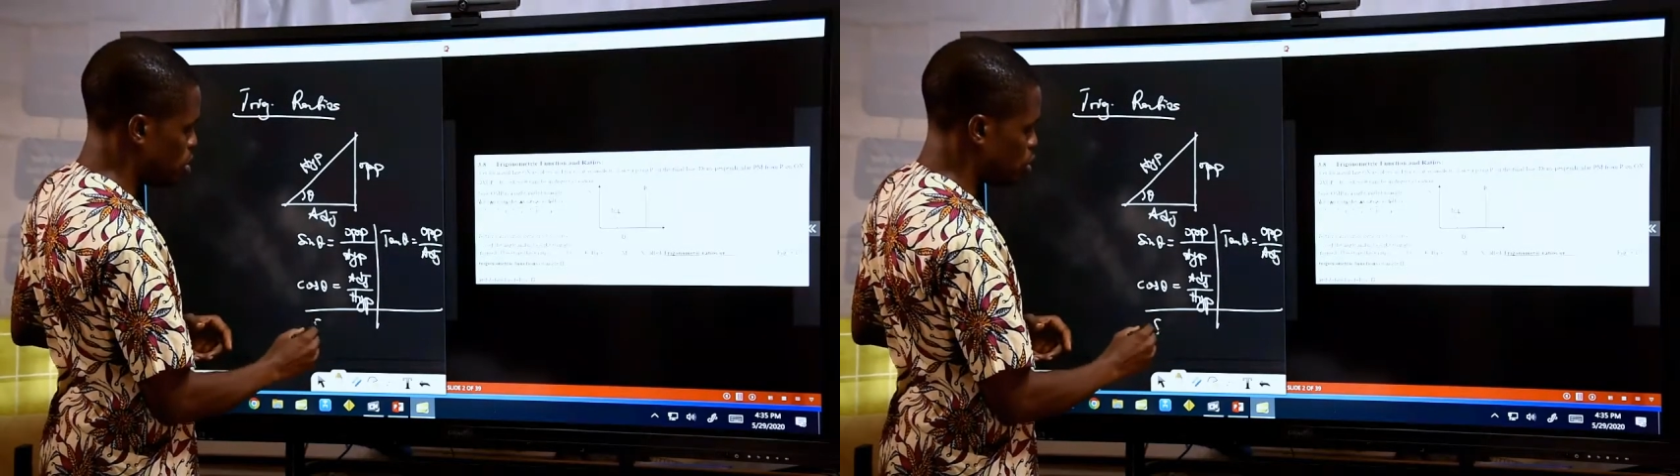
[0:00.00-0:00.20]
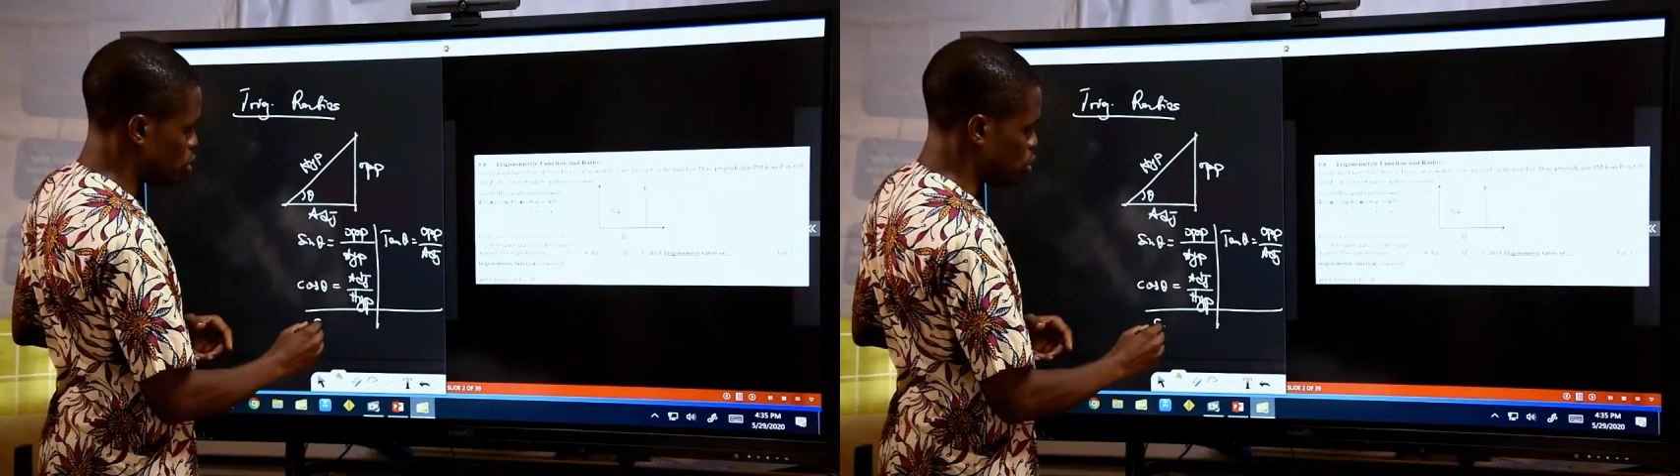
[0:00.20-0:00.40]

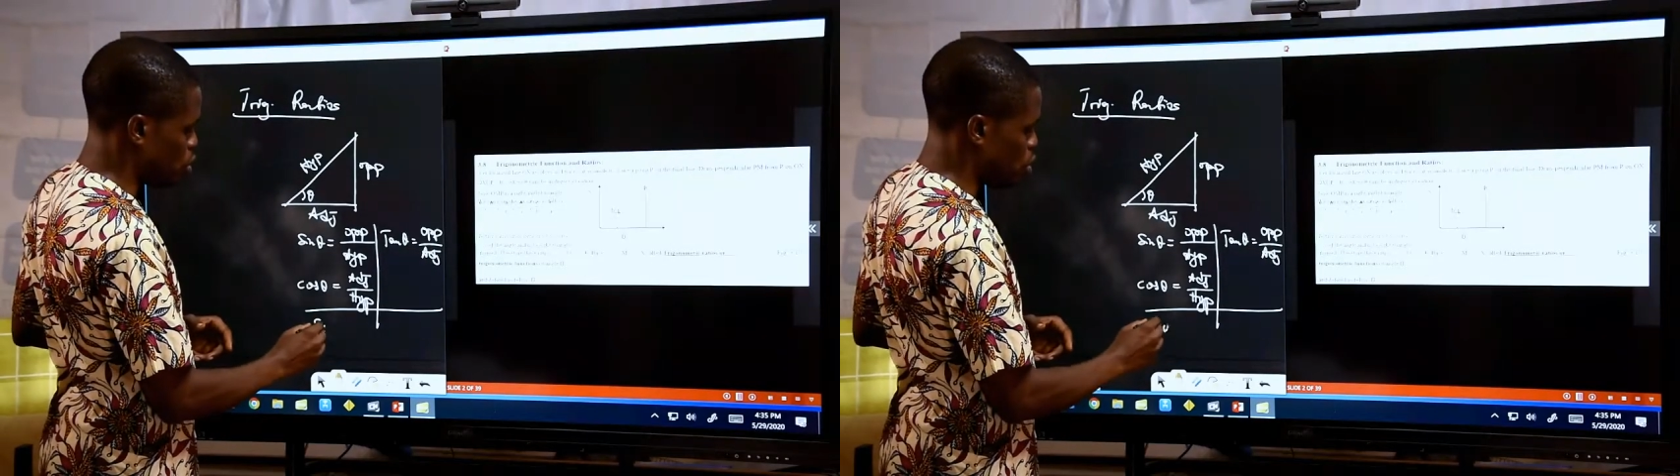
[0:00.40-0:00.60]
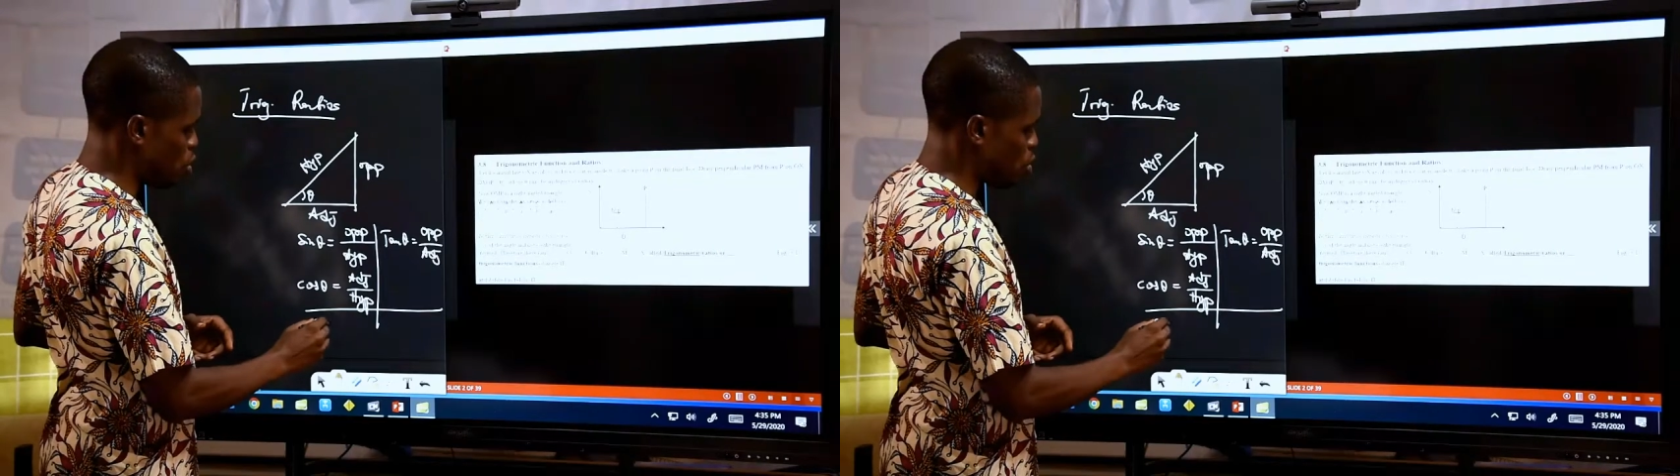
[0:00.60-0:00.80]

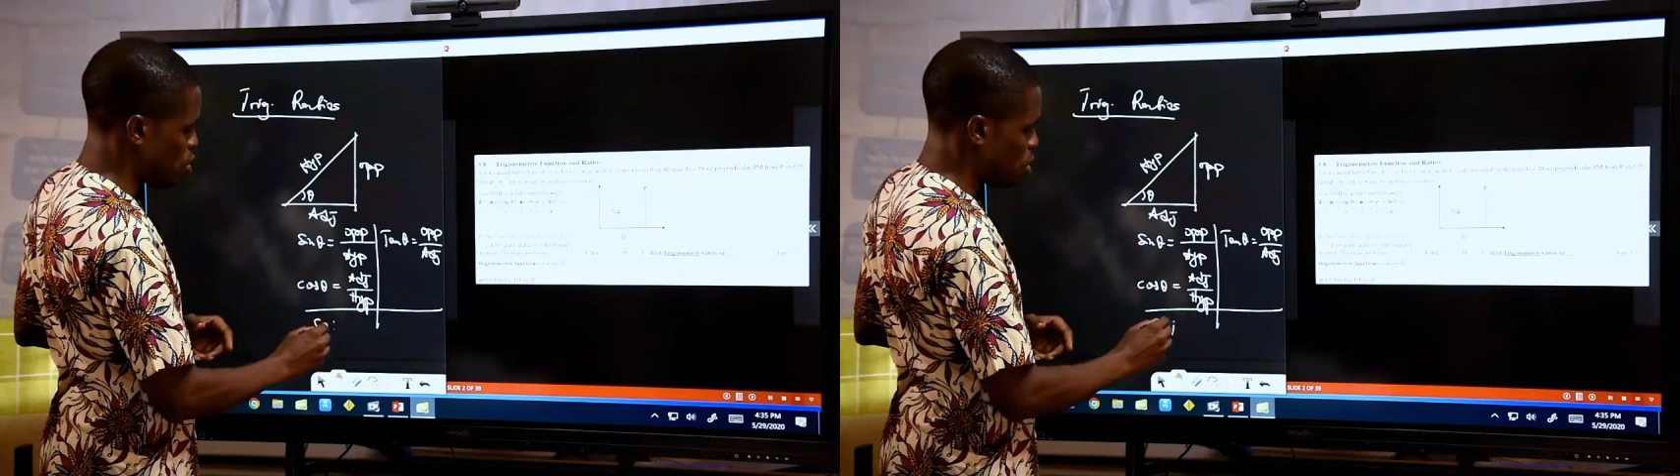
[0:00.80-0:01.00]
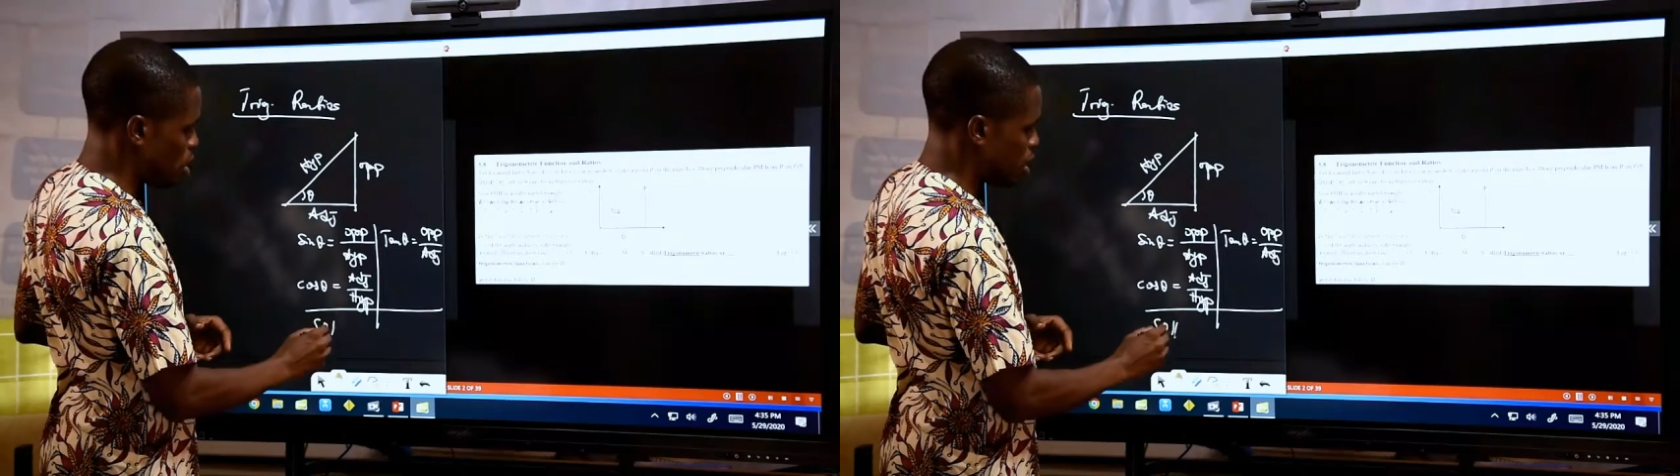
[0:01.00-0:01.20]

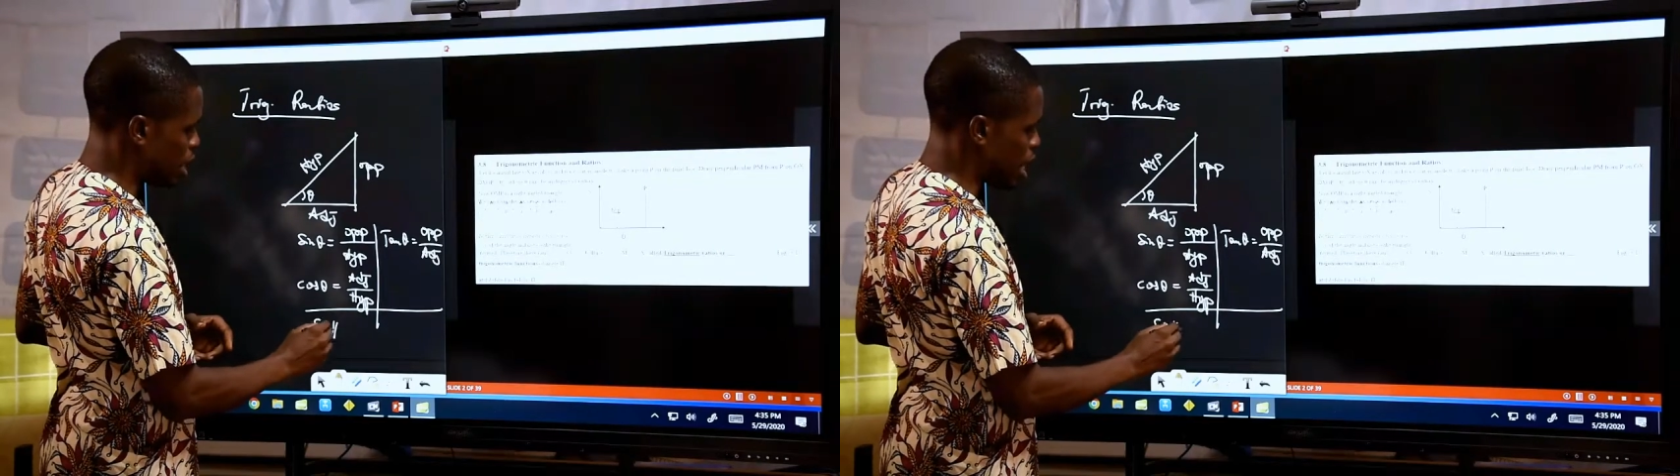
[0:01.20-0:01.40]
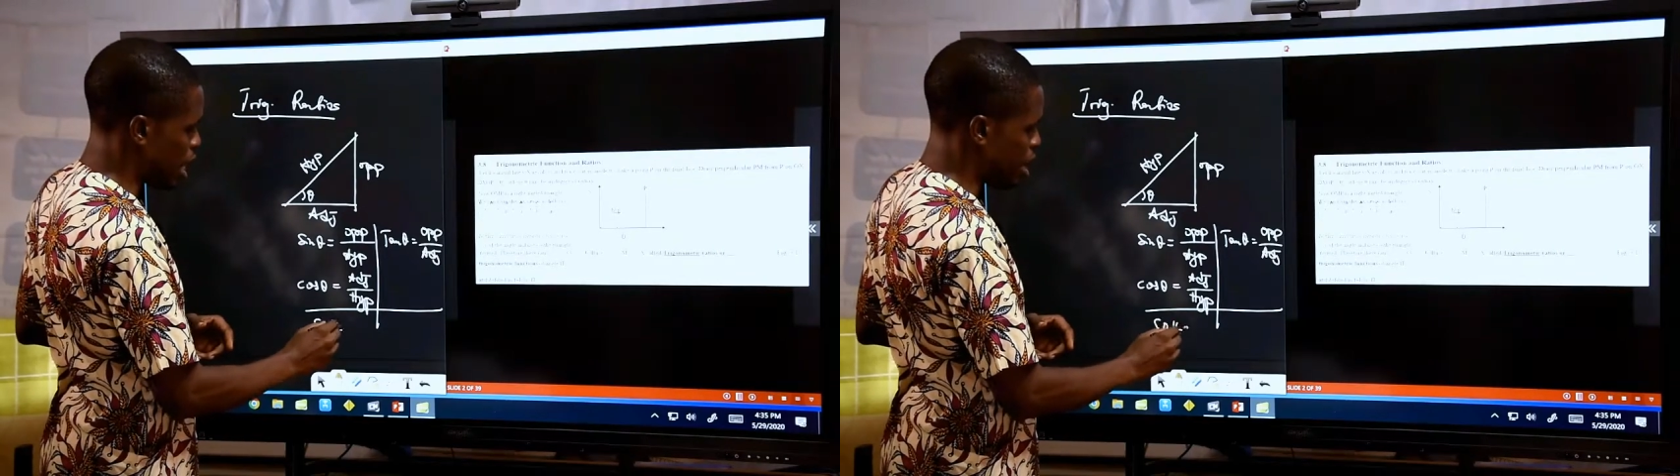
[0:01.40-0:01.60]

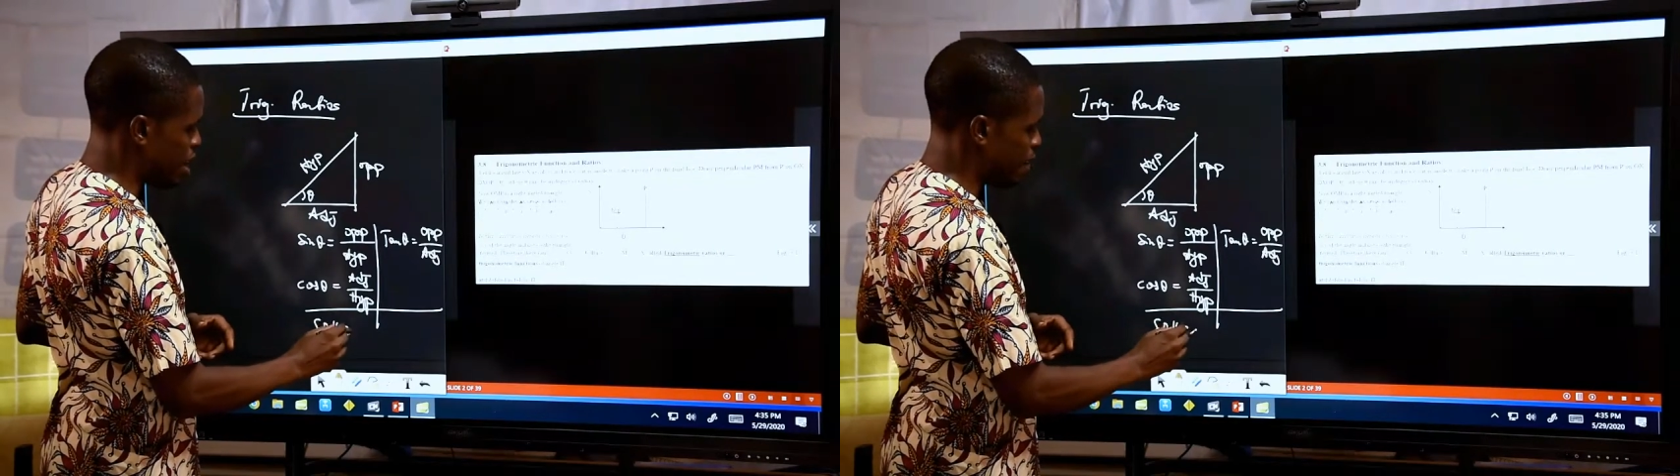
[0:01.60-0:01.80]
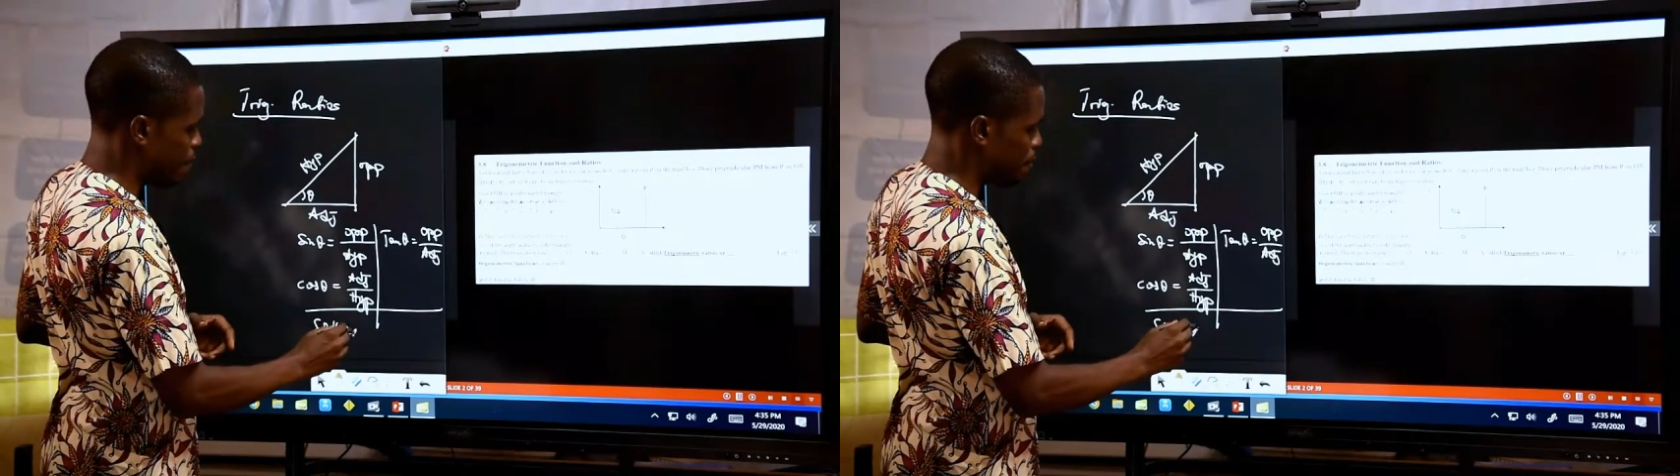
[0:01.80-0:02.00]
SOHCAHTOA.